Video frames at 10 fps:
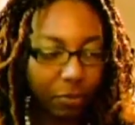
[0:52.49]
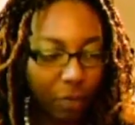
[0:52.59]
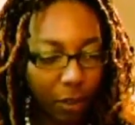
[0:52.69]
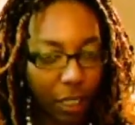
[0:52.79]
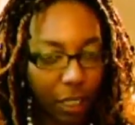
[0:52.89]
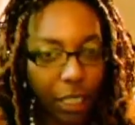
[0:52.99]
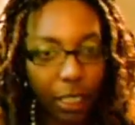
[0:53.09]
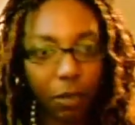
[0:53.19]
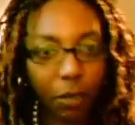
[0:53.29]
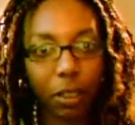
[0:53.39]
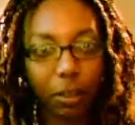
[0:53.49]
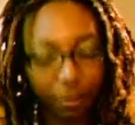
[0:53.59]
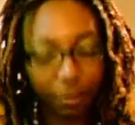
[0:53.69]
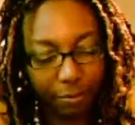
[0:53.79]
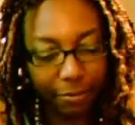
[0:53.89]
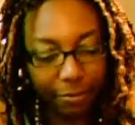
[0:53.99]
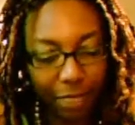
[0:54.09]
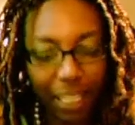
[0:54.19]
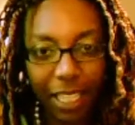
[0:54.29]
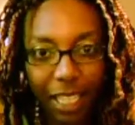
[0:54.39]
Okay, there we go.
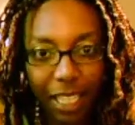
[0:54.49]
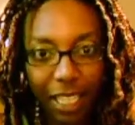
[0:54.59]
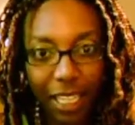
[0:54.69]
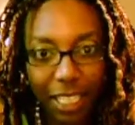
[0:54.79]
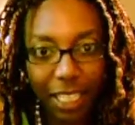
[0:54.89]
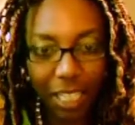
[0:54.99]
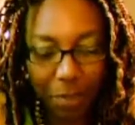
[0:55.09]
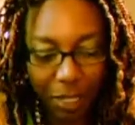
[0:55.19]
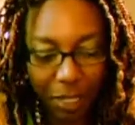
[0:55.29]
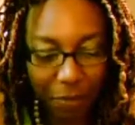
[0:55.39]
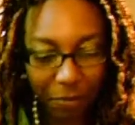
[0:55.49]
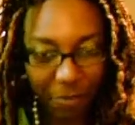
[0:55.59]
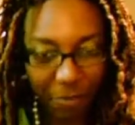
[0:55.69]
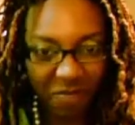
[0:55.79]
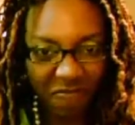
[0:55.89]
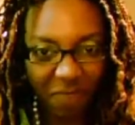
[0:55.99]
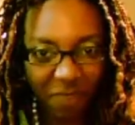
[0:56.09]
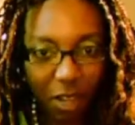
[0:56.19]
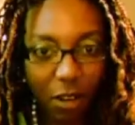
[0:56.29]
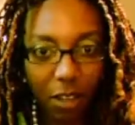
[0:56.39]
It's coming
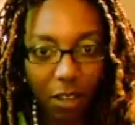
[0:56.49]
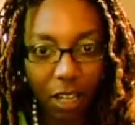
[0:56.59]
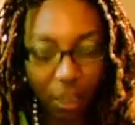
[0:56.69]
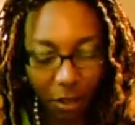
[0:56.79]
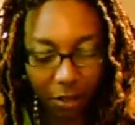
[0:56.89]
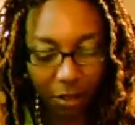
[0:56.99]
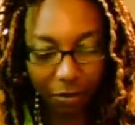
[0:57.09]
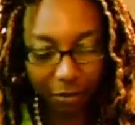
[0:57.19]
harder than I thought.